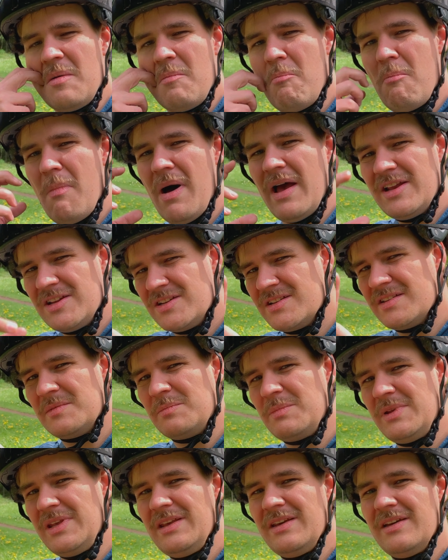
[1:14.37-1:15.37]
might
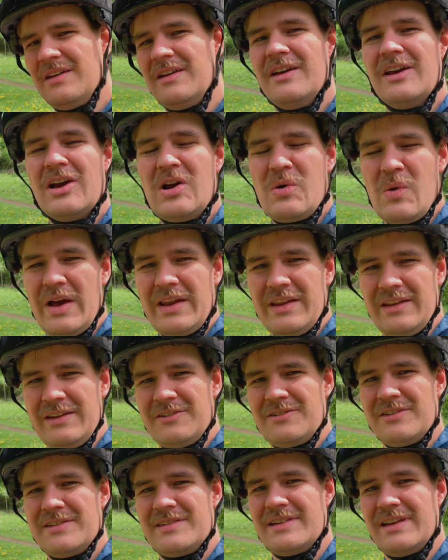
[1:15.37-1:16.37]
just be quite
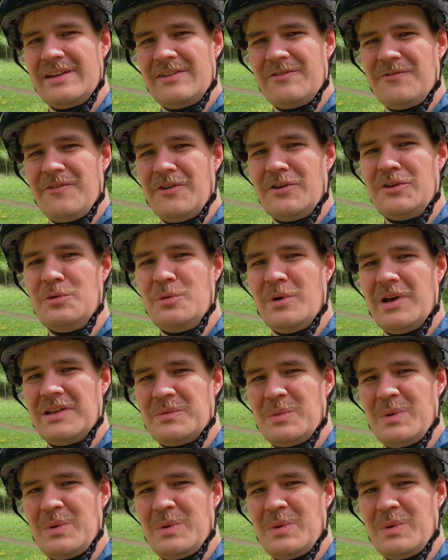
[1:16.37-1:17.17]
interesting for you as